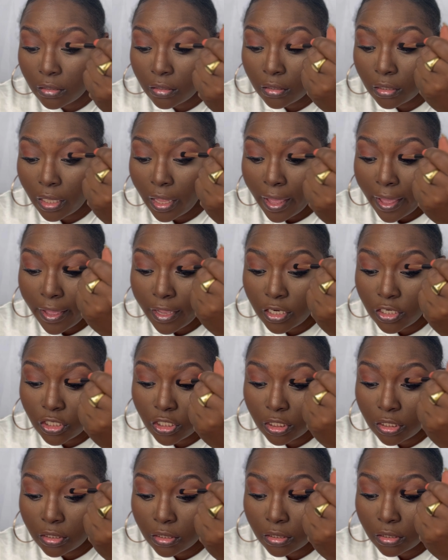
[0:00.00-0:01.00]
lash
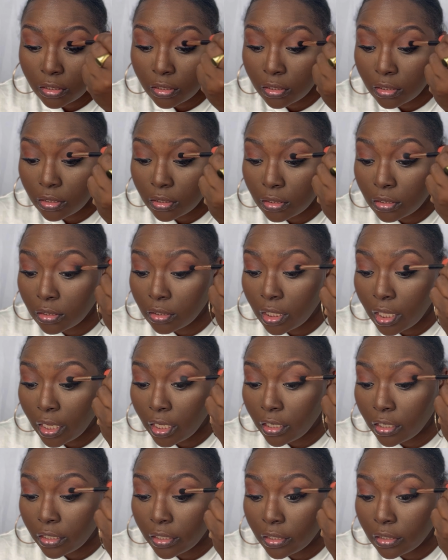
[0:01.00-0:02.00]

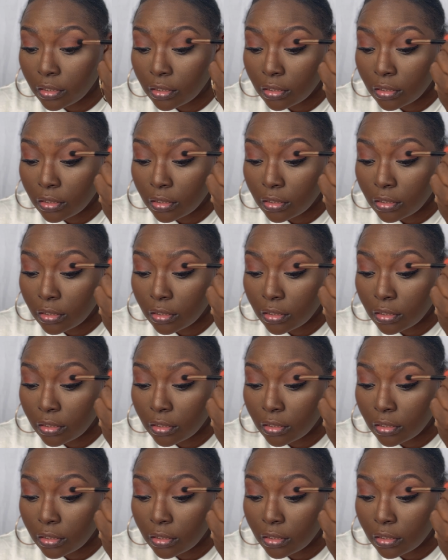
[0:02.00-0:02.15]
liner.